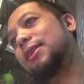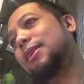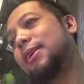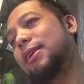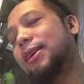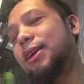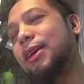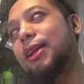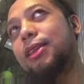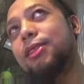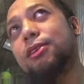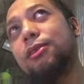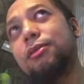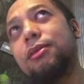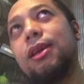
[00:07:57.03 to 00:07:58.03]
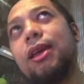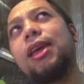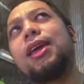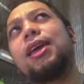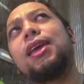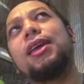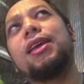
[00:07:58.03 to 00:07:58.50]
And I thought,
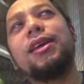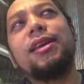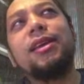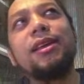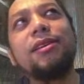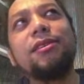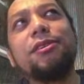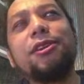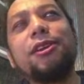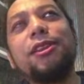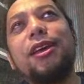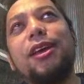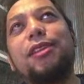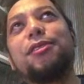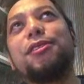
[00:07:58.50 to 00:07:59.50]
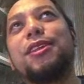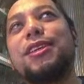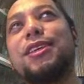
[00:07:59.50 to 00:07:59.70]
hey, couldn't I do the same